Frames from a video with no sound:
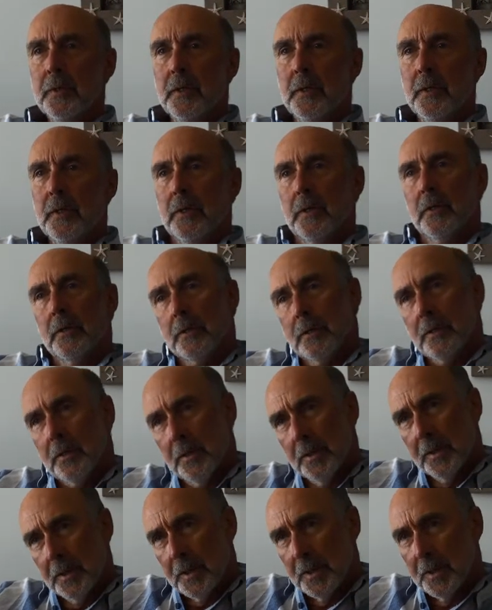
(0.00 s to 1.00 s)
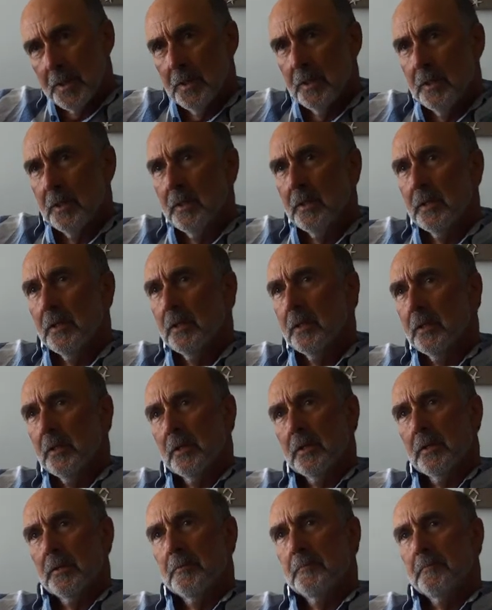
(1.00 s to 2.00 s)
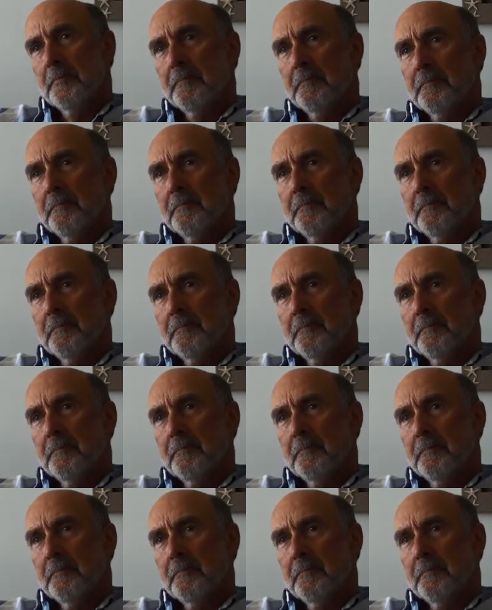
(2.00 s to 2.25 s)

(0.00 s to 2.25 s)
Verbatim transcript: Yeah. So that's the um,